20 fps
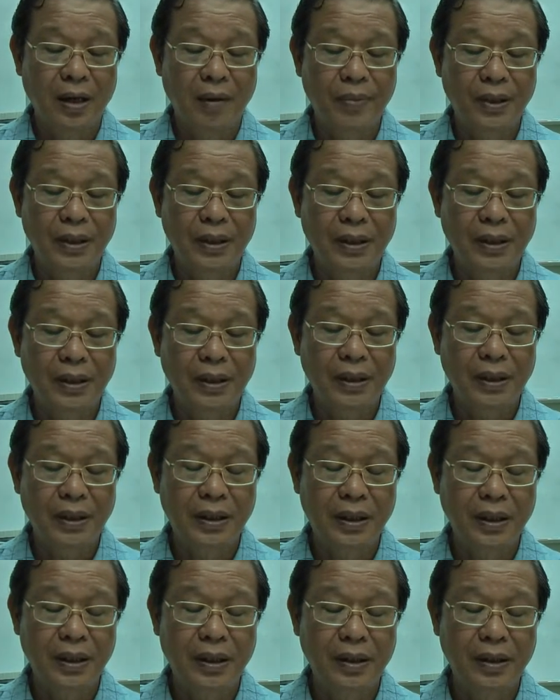Basically
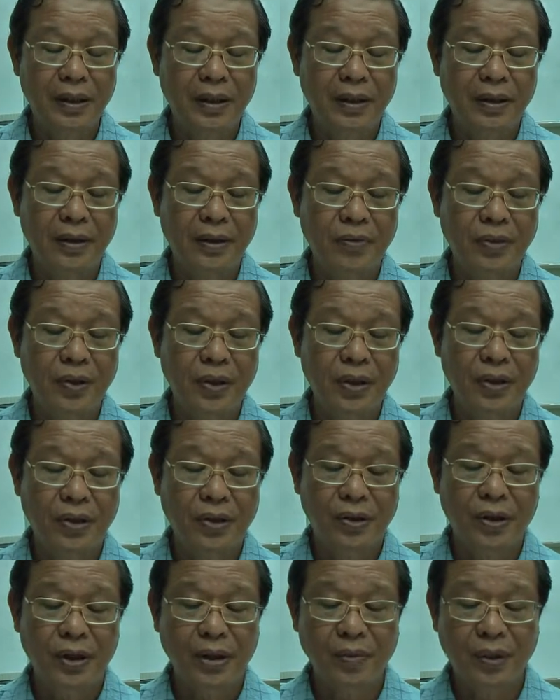here the Buddha is
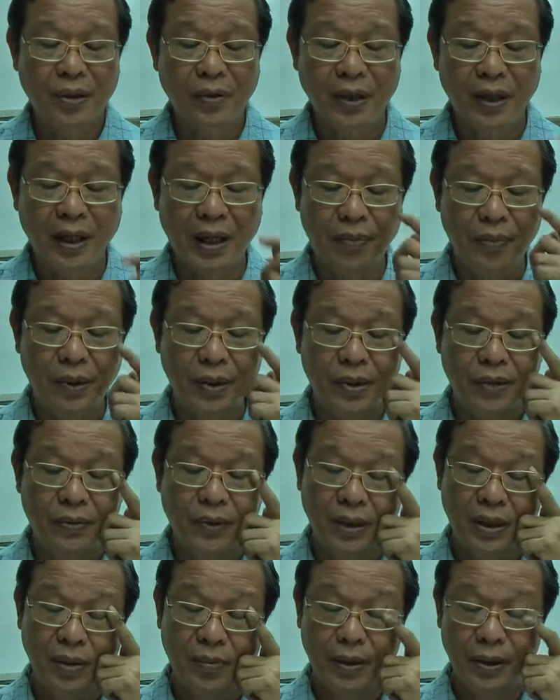talking about what happens
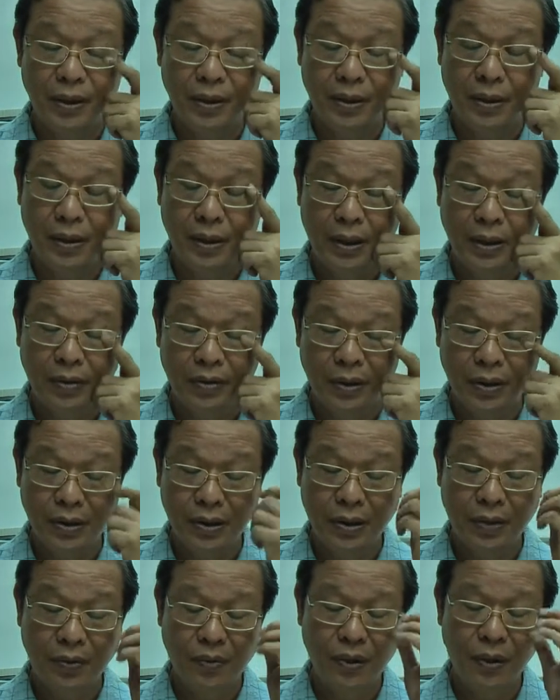when a person
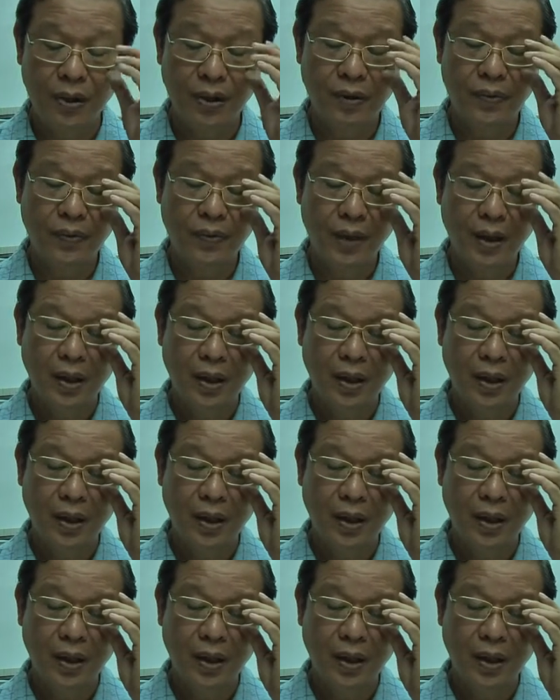renounces the world.